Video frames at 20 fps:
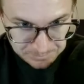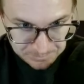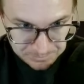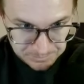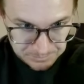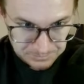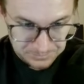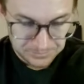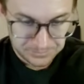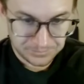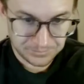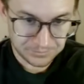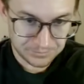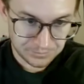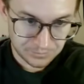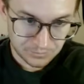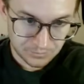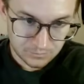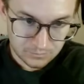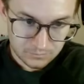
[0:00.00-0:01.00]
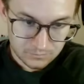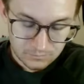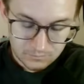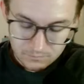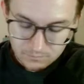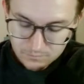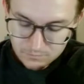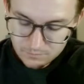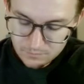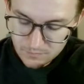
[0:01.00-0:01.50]

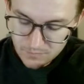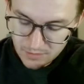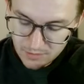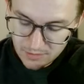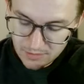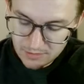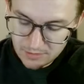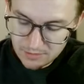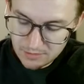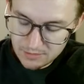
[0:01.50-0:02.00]
No one is speaking in this clip.